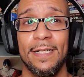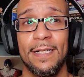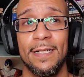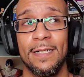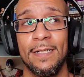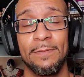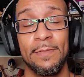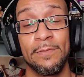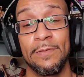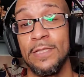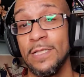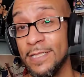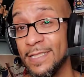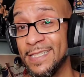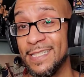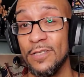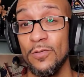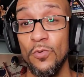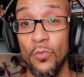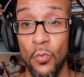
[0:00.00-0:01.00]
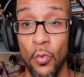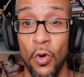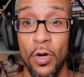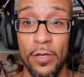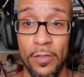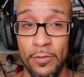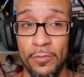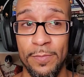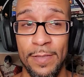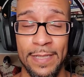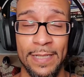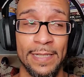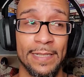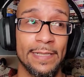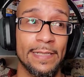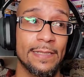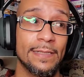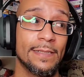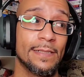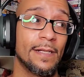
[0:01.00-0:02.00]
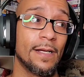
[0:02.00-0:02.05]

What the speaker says: It was good to see Wardlow back.